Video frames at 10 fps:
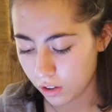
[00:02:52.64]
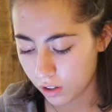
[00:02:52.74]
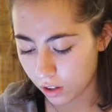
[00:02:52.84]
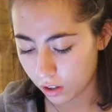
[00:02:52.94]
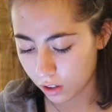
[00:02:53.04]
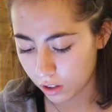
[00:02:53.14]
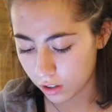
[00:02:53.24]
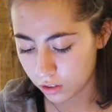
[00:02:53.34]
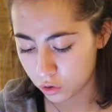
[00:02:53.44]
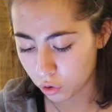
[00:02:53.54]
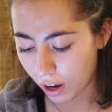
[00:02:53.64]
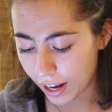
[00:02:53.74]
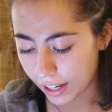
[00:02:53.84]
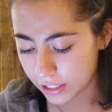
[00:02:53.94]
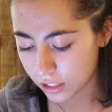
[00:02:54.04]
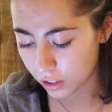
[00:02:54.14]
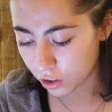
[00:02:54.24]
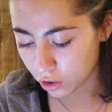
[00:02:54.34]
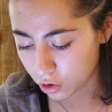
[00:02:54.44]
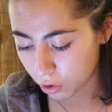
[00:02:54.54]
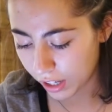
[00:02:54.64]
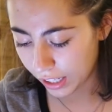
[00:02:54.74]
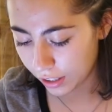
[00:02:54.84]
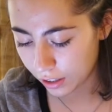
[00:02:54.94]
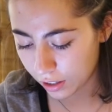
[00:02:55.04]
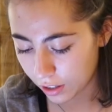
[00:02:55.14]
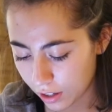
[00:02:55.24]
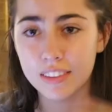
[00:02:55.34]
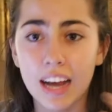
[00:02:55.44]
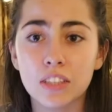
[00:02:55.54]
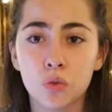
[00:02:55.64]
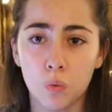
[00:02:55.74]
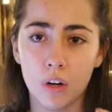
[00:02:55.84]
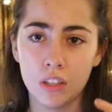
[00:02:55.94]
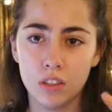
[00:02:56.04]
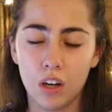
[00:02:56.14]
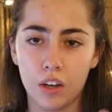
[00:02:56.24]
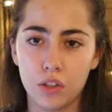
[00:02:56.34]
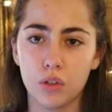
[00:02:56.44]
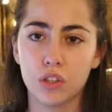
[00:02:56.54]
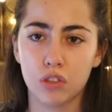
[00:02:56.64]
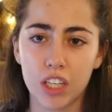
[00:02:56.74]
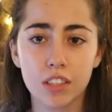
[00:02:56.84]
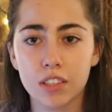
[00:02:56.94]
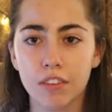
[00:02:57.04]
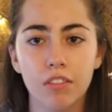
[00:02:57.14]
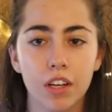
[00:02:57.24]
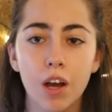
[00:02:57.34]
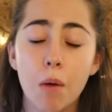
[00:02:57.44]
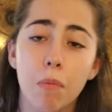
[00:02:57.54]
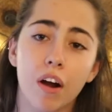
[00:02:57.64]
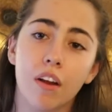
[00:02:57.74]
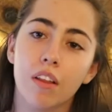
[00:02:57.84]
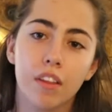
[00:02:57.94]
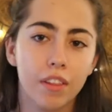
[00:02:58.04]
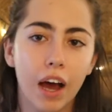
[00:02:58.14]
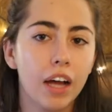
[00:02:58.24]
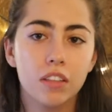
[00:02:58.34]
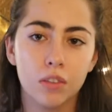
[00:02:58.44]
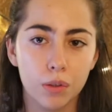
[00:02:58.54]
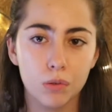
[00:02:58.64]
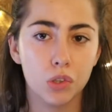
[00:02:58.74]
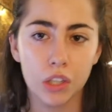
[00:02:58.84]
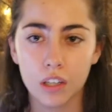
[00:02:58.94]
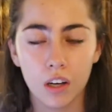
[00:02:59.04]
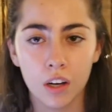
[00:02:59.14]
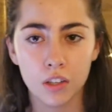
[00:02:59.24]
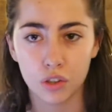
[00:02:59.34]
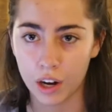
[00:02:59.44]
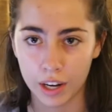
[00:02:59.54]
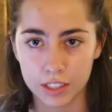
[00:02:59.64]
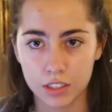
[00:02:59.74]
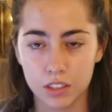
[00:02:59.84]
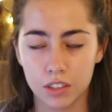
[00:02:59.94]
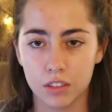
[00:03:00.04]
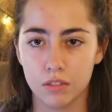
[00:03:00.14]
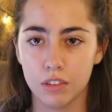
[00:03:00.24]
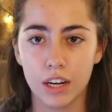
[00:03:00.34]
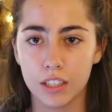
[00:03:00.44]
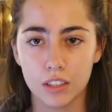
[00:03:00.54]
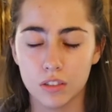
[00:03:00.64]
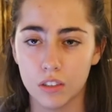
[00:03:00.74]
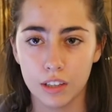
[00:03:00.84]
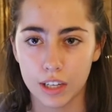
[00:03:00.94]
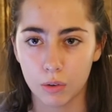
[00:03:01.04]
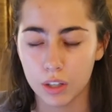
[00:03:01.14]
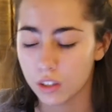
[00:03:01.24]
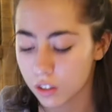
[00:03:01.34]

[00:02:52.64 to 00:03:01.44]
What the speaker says: the dry ice and your drink. That's when you can drink it safely. But other than that, don't drink dry ice in any liquid